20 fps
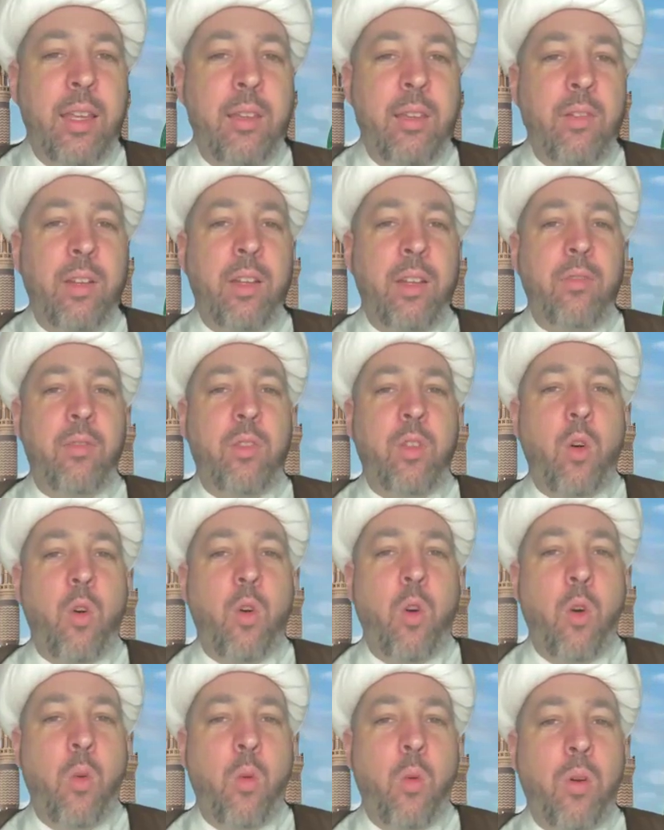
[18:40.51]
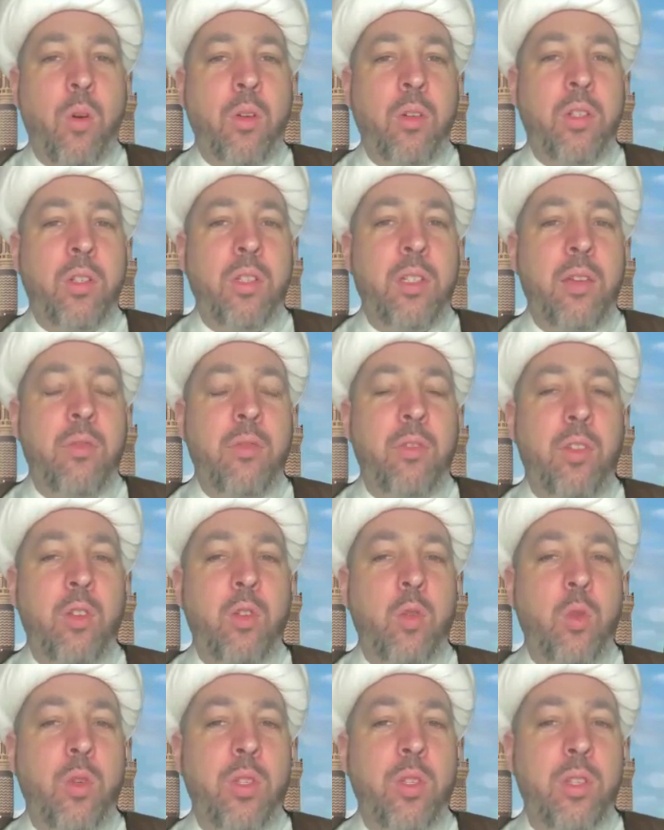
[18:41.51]
even if the whole world is
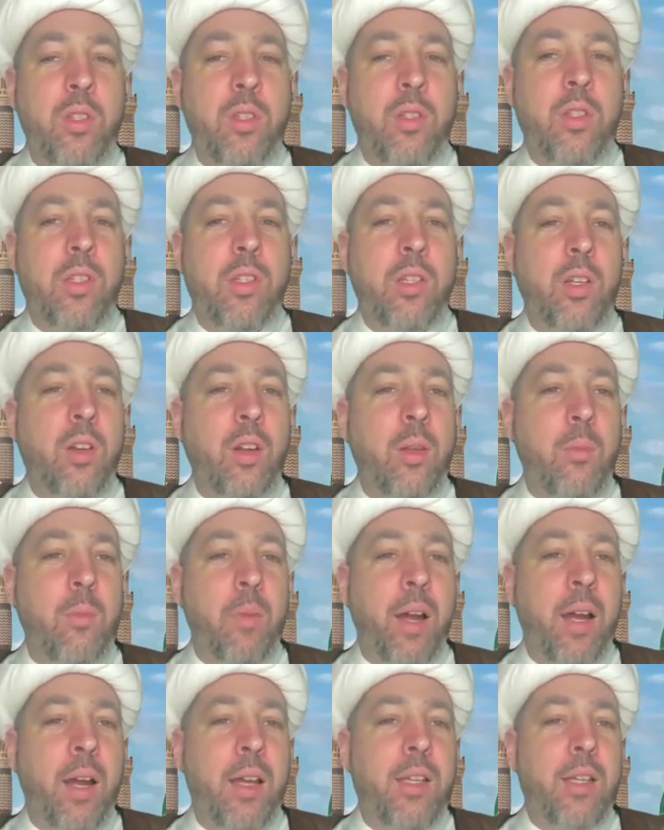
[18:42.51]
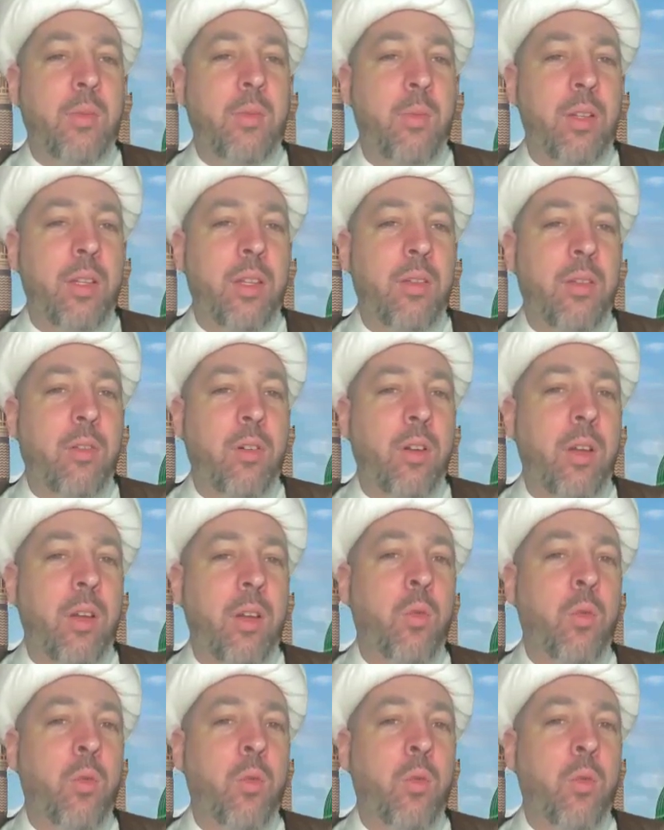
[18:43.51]
gifted to a sincere and pious believer,